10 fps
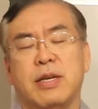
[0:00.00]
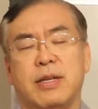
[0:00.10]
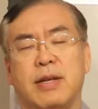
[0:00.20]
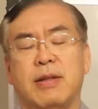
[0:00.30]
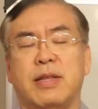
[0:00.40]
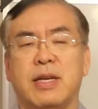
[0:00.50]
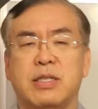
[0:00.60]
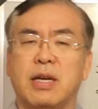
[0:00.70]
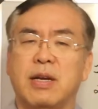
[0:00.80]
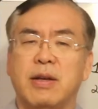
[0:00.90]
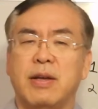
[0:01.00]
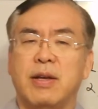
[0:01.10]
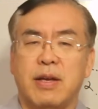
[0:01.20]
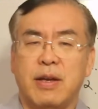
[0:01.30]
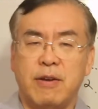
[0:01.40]
and then there's a
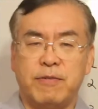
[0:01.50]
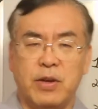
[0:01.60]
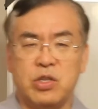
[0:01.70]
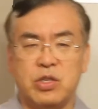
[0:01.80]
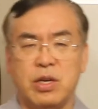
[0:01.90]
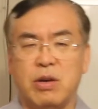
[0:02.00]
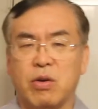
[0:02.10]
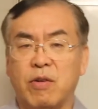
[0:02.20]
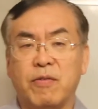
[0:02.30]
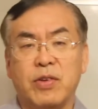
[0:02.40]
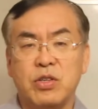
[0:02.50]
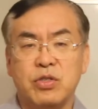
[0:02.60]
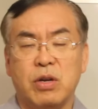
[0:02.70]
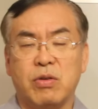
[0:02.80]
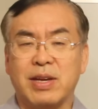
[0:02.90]
FHA or
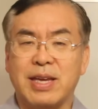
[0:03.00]
conventional or